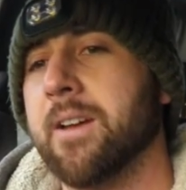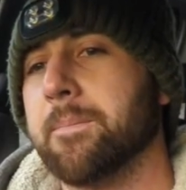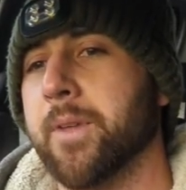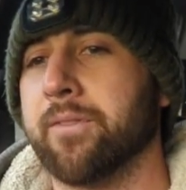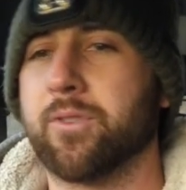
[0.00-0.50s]

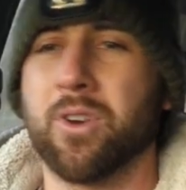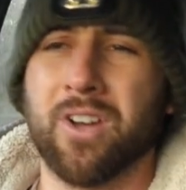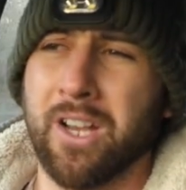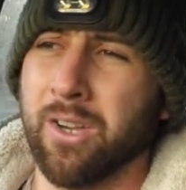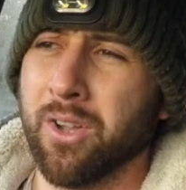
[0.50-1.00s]
I've got
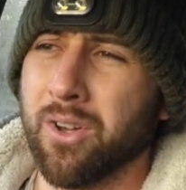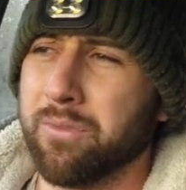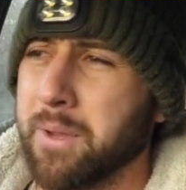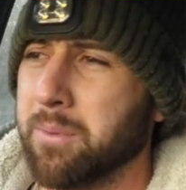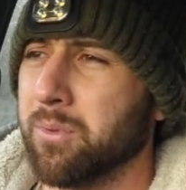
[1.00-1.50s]
a lot
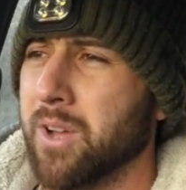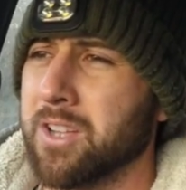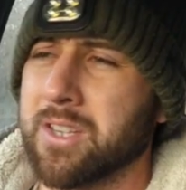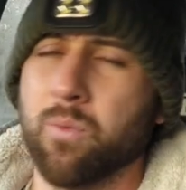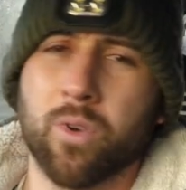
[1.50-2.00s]
of people
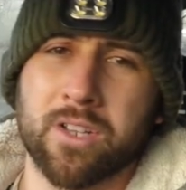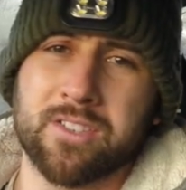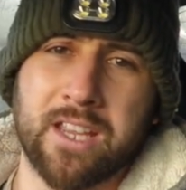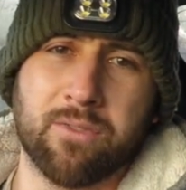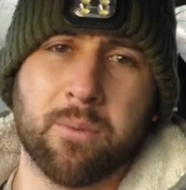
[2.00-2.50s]
asking what I'd
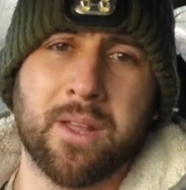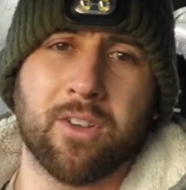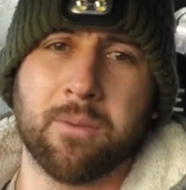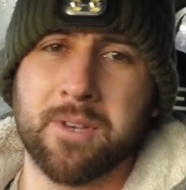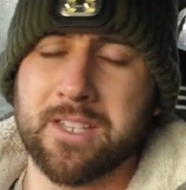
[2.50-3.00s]
take for it without
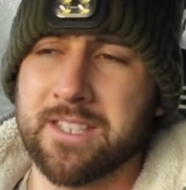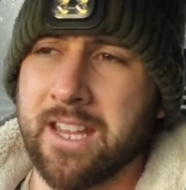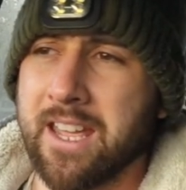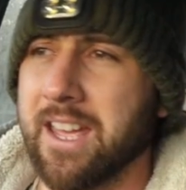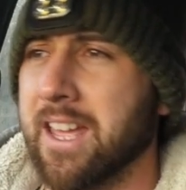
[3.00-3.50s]
coming to
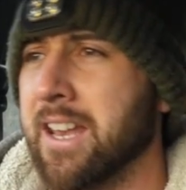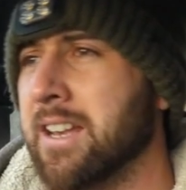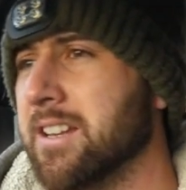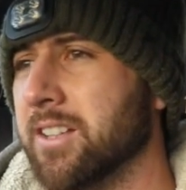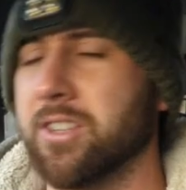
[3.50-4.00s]
see it,
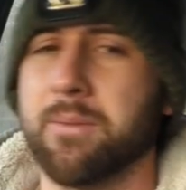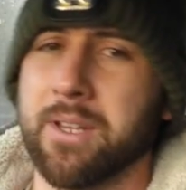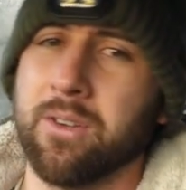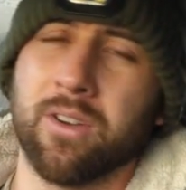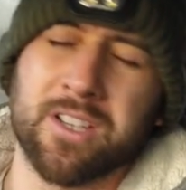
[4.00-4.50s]
and I don't know about
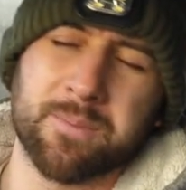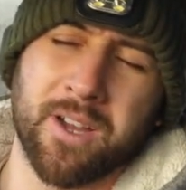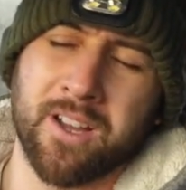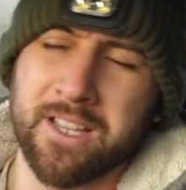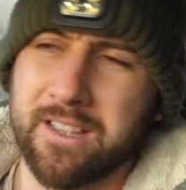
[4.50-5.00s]
you guys, but
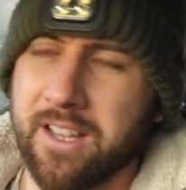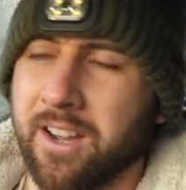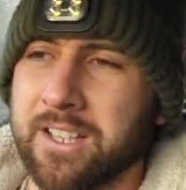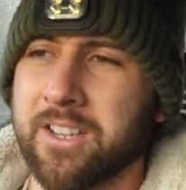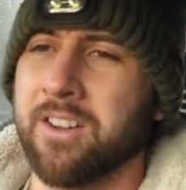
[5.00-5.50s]

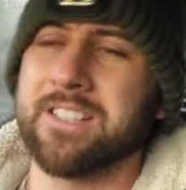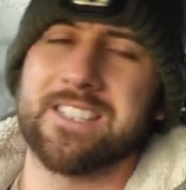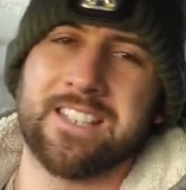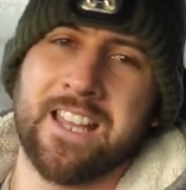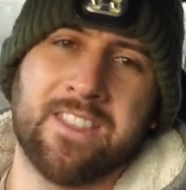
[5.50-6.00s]
I can't
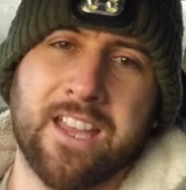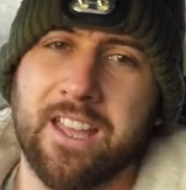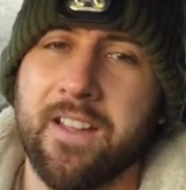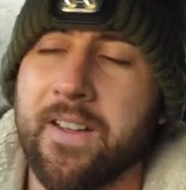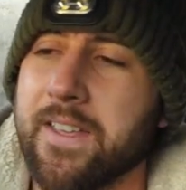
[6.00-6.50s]
stand
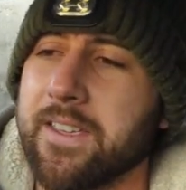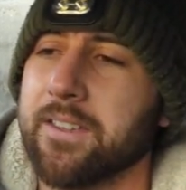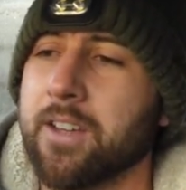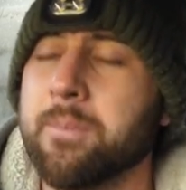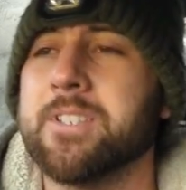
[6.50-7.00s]
that.
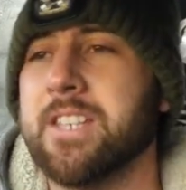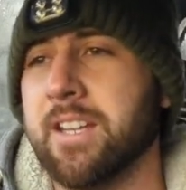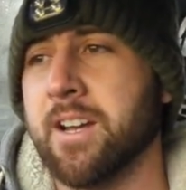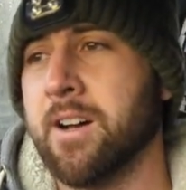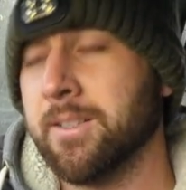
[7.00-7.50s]
Come and see the
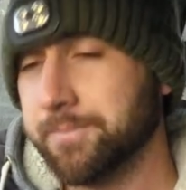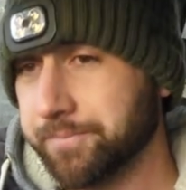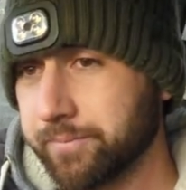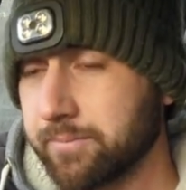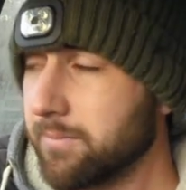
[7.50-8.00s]
car,
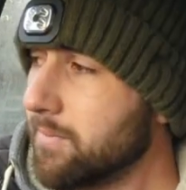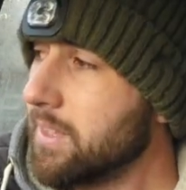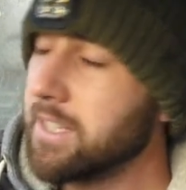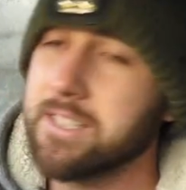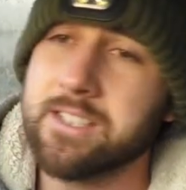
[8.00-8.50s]

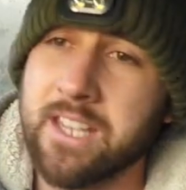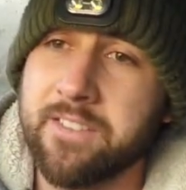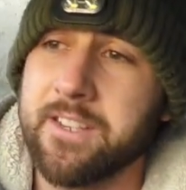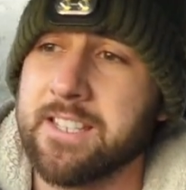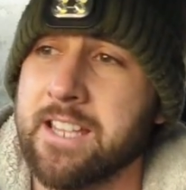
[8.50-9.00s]
see
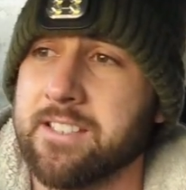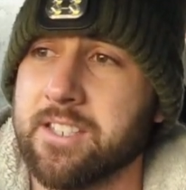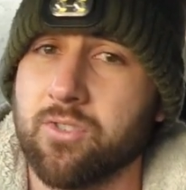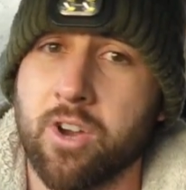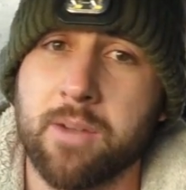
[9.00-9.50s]
if it's as
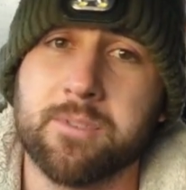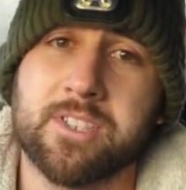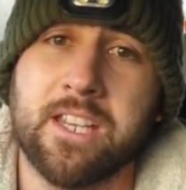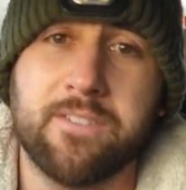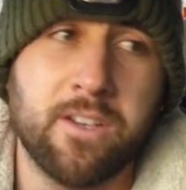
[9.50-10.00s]
described,
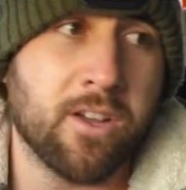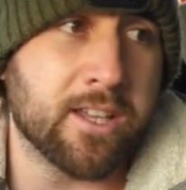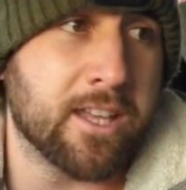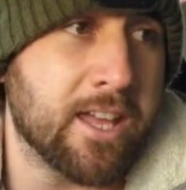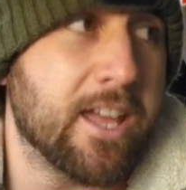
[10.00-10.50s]
see if you
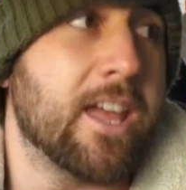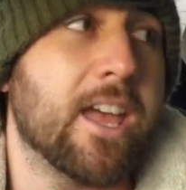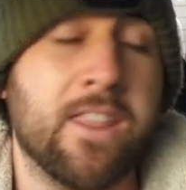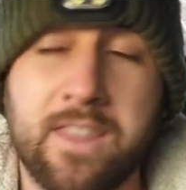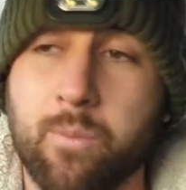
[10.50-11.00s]
like it,
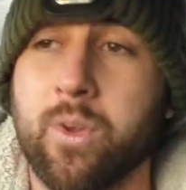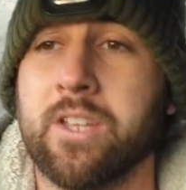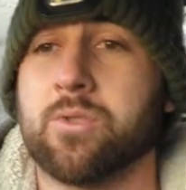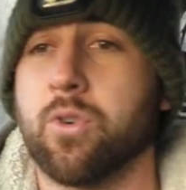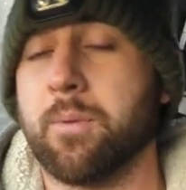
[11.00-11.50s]
and then we
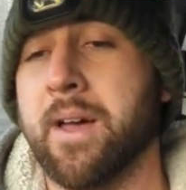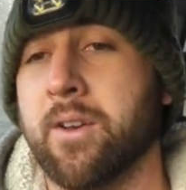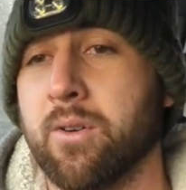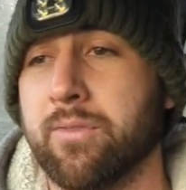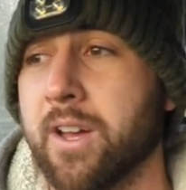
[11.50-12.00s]
can talk about an
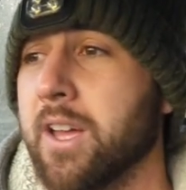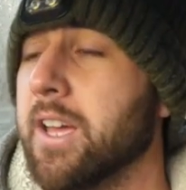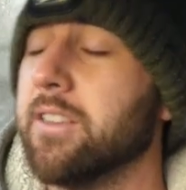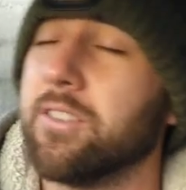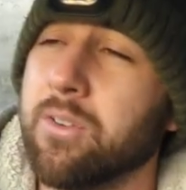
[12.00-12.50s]
offer.
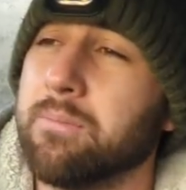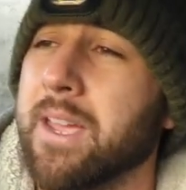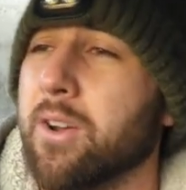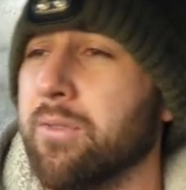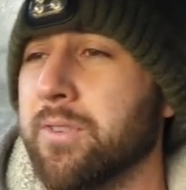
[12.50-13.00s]
Don't
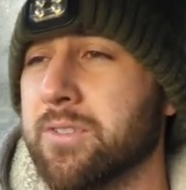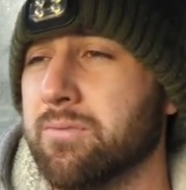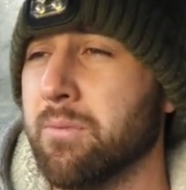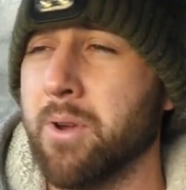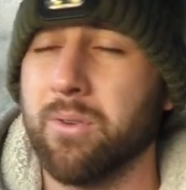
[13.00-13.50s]
make offers
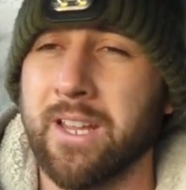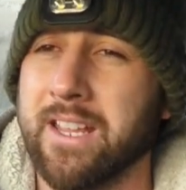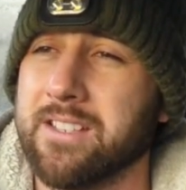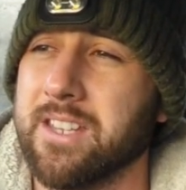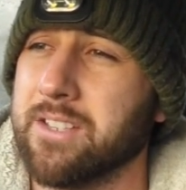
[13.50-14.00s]
remotely,
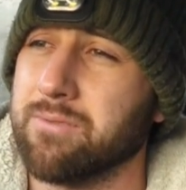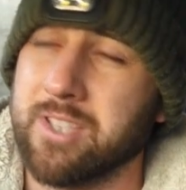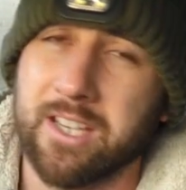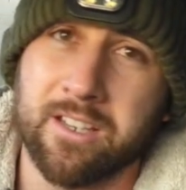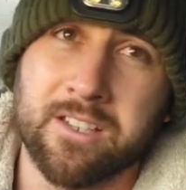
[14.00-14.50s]
it's
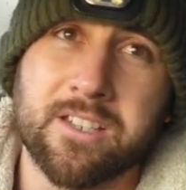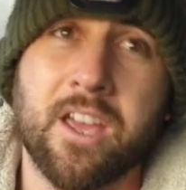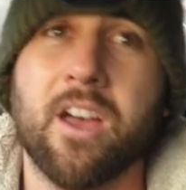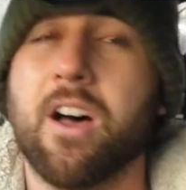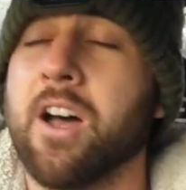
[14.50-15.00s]
ridiculous.
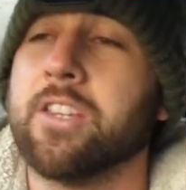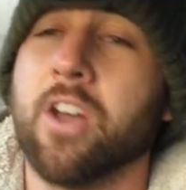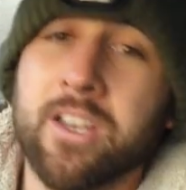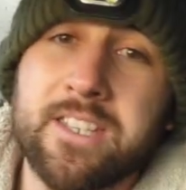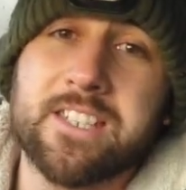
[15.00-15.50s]
I
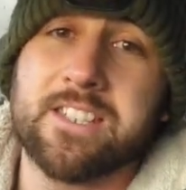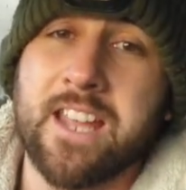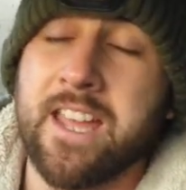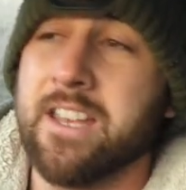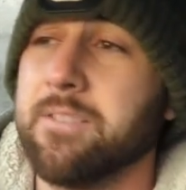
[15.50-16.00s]

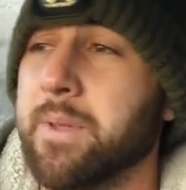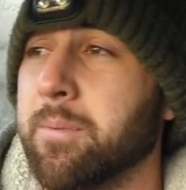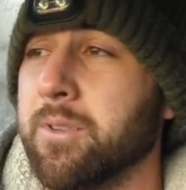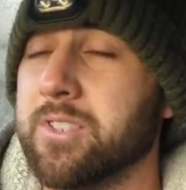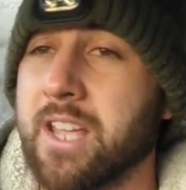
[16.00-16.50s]
understand
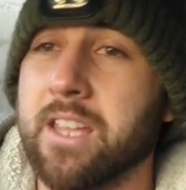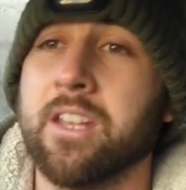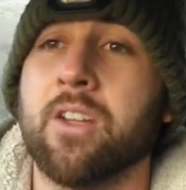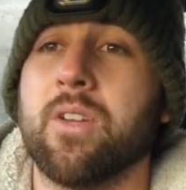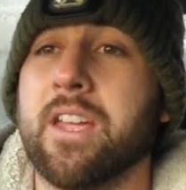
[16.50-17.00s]
people who say,
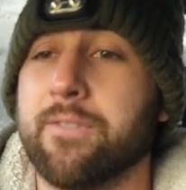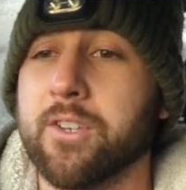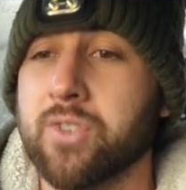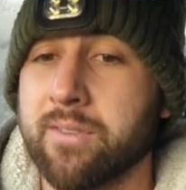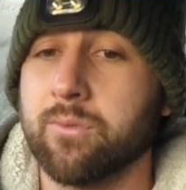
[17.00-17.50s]
you know, if I
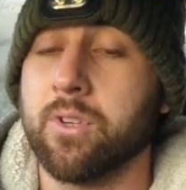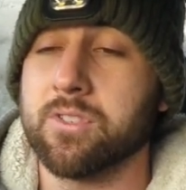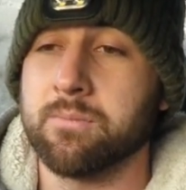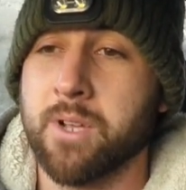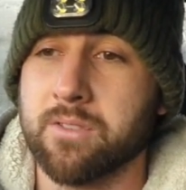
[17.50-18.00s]
travel
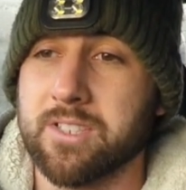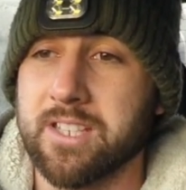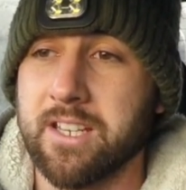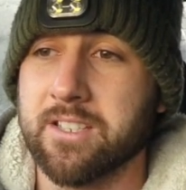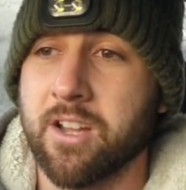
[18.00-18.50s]
lots of miles to
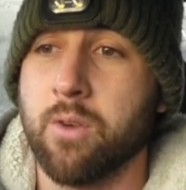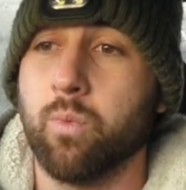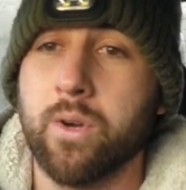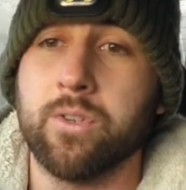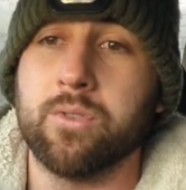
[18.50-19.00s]
see this car,
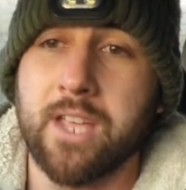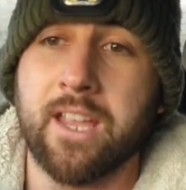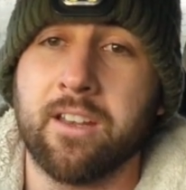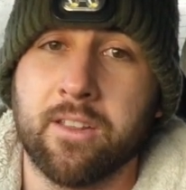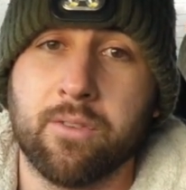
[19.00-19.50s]
will you take
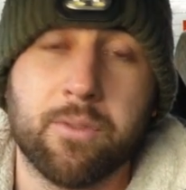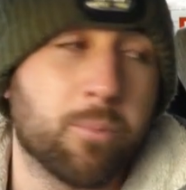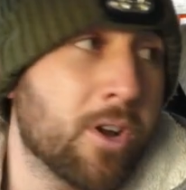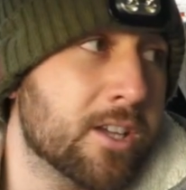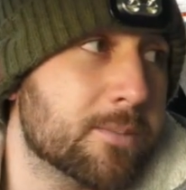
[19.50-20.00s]
anything off the
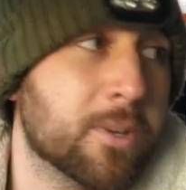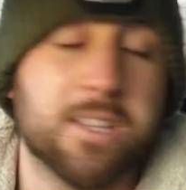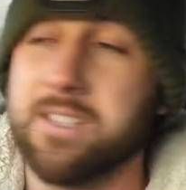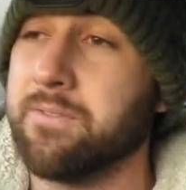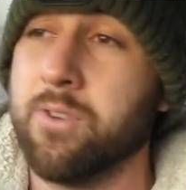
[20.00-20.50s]
price?
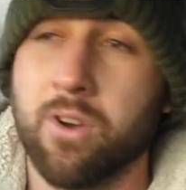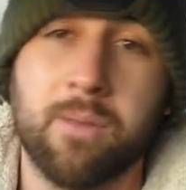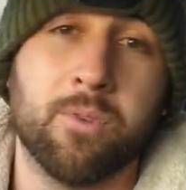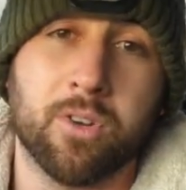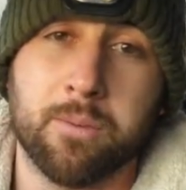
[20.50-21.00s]
Because if not,
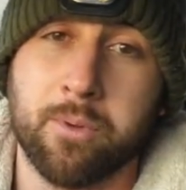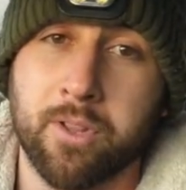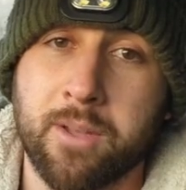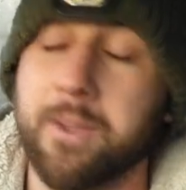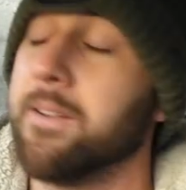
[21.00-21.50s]
I'm not going to bother
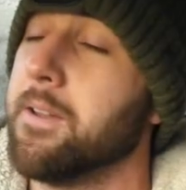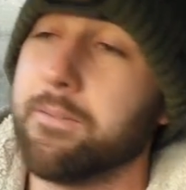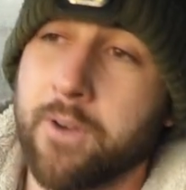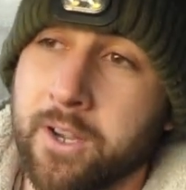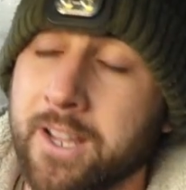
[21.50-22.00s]
coming.
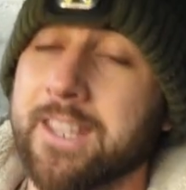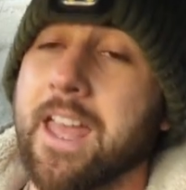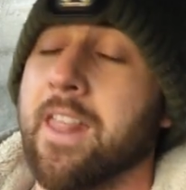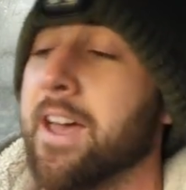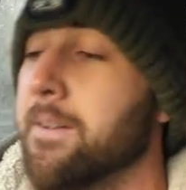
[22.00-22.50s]
Fine, I
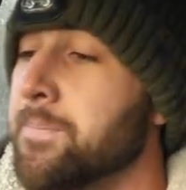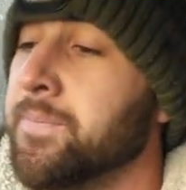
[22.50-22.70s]
get that.